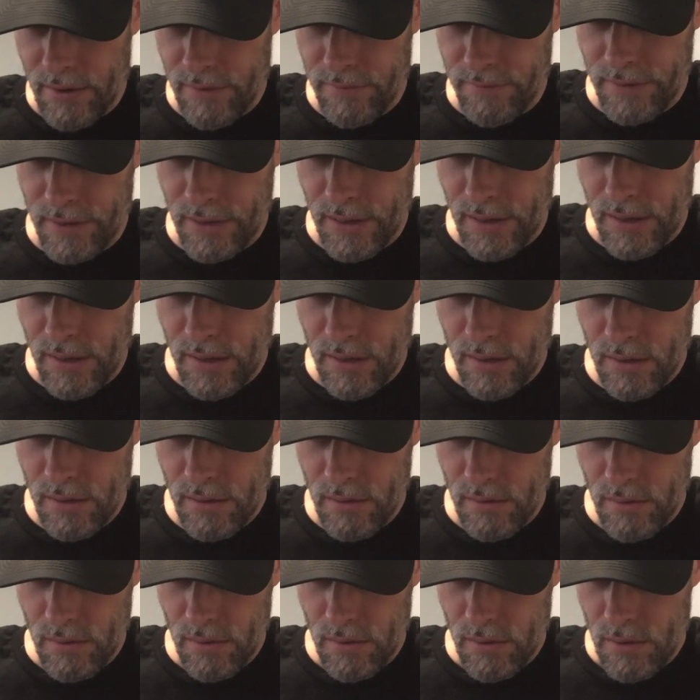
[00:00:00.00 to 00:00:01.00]
if you can.
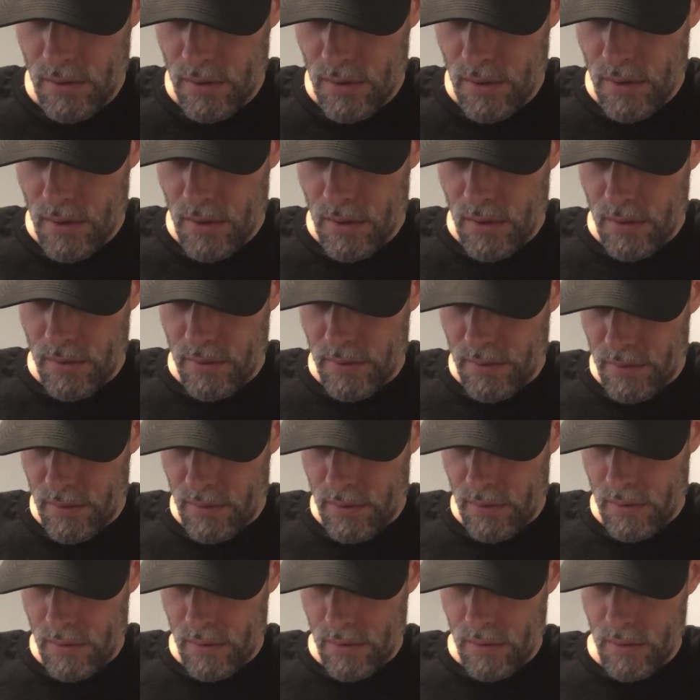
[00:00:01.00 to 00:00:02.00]

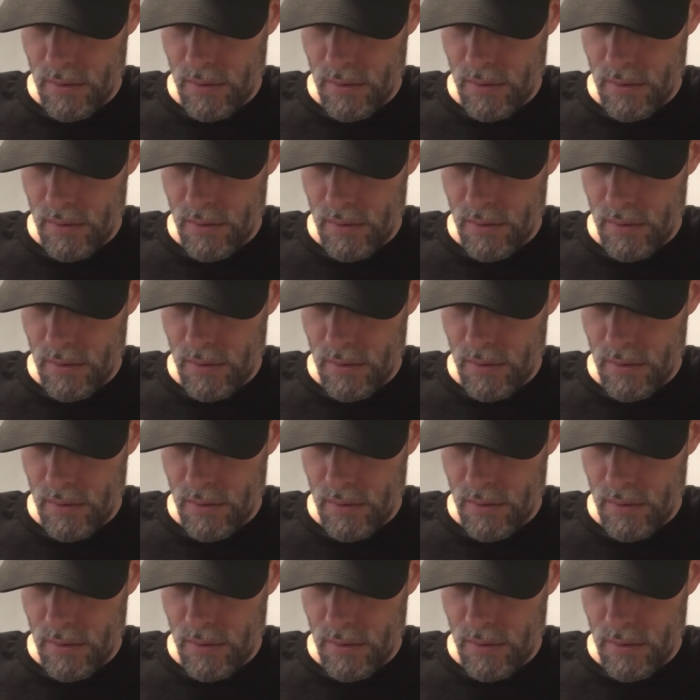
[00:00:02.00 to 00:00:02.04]
The